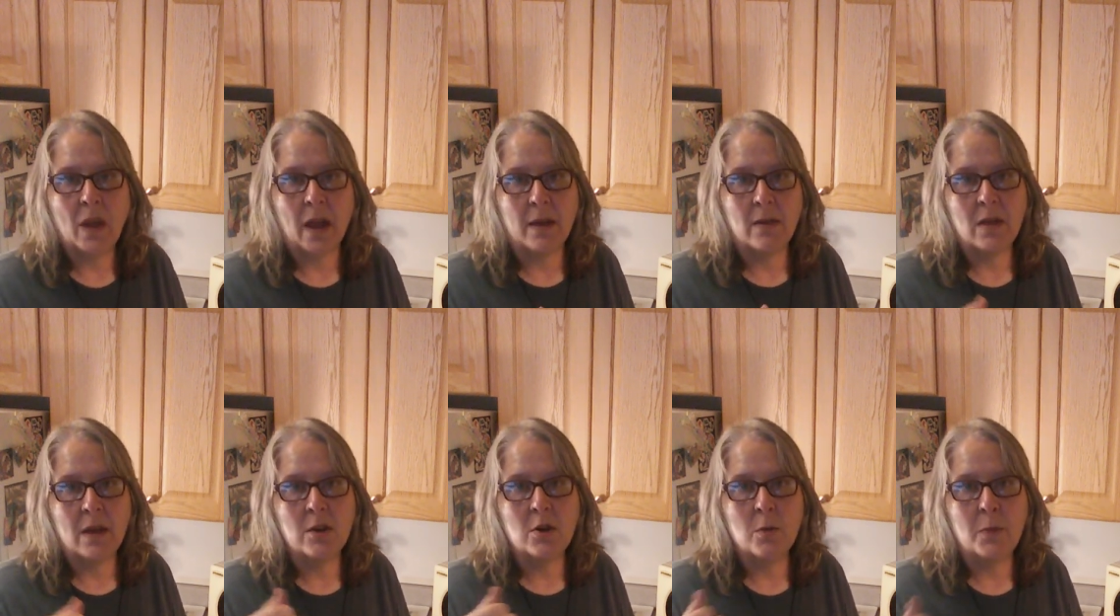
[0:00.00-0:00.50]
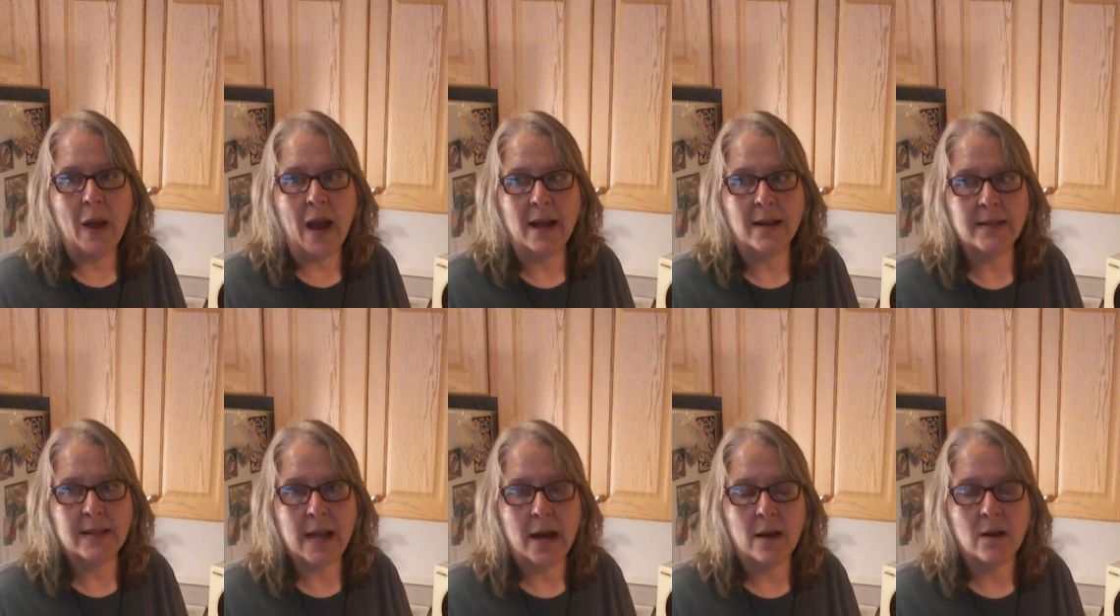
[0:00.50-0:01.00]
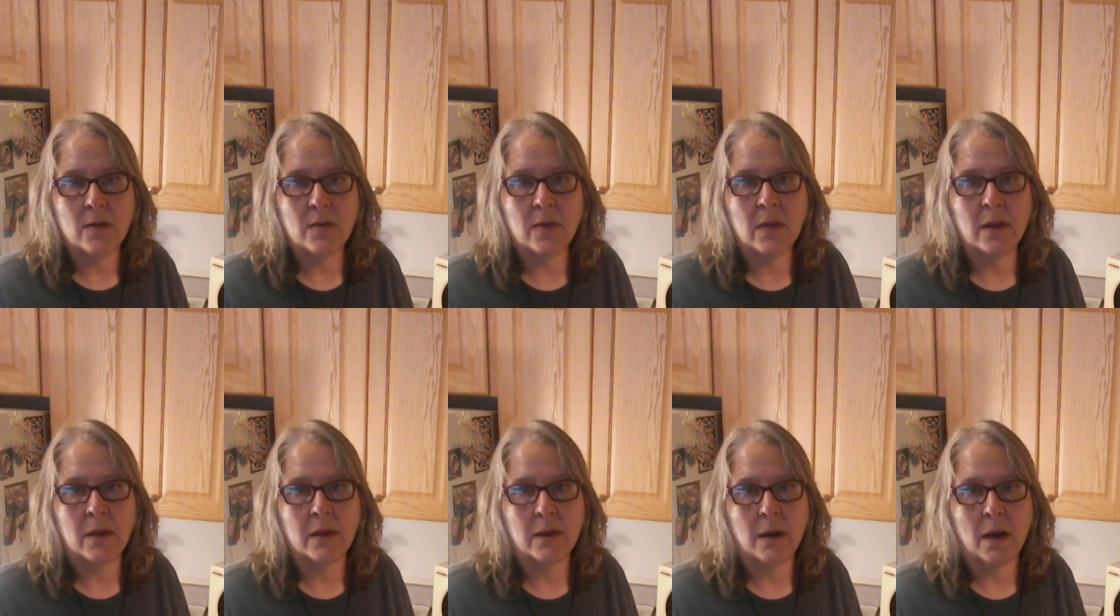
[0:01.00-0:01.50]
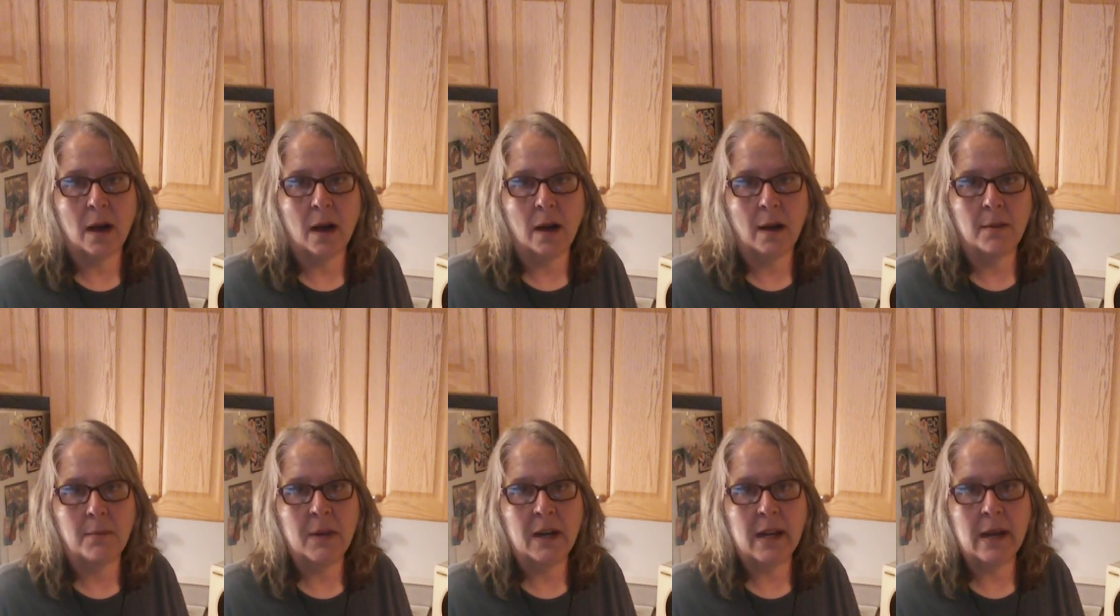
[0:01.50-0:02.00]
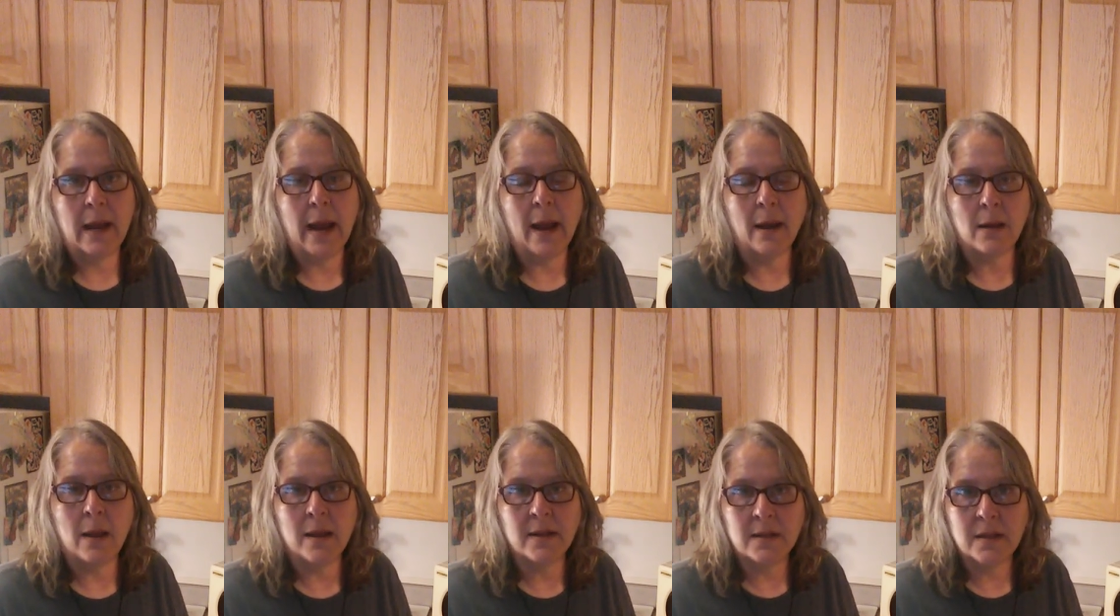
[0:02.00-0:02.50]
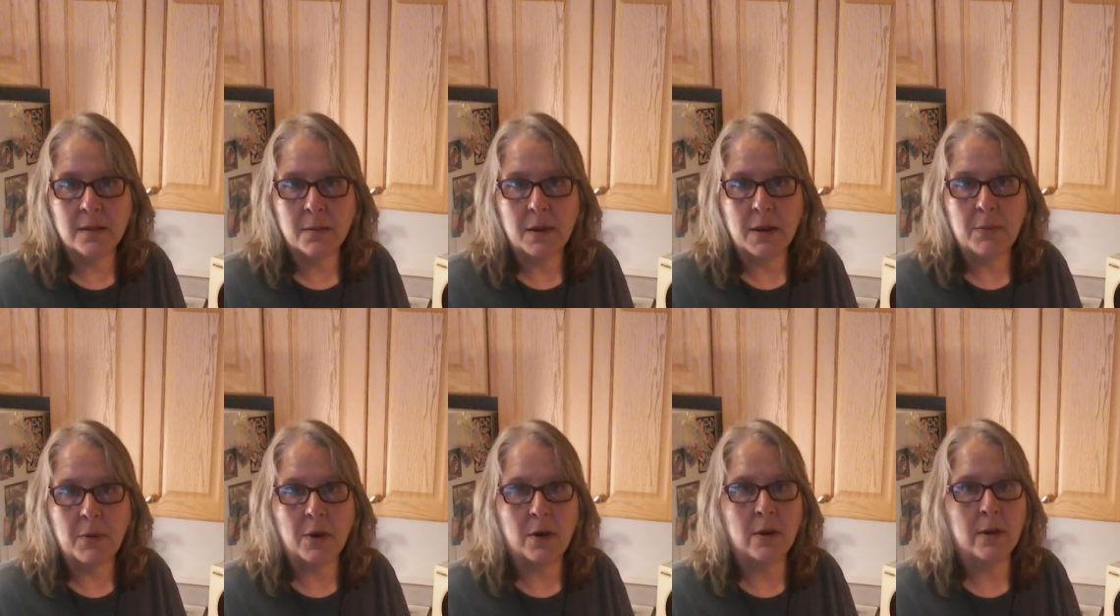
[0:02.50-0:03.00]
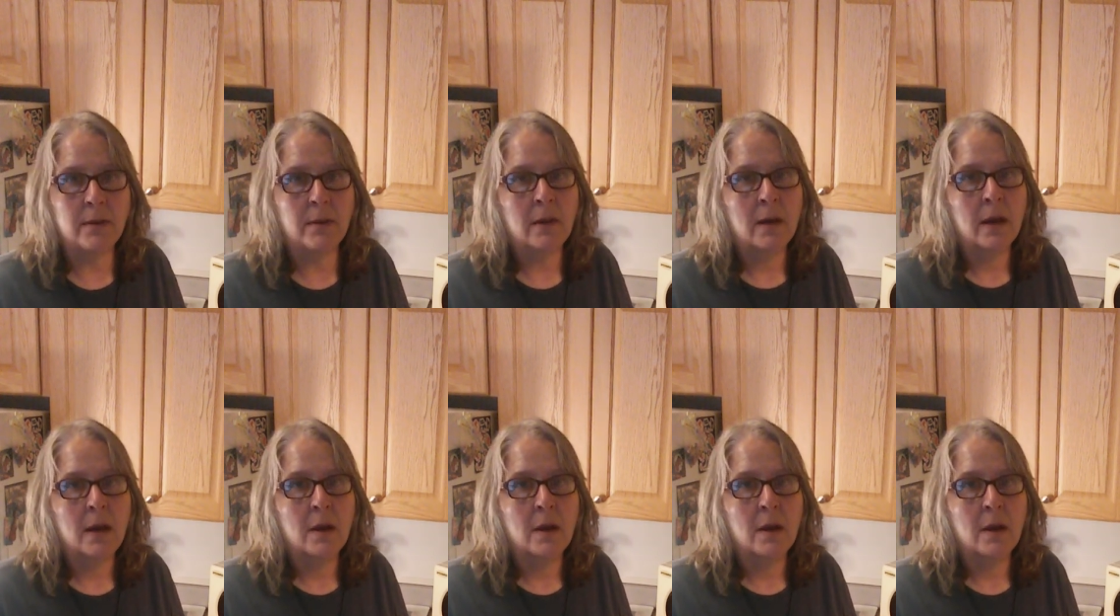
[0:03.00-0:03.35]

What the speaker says: And then you pass out the mini catalogs to people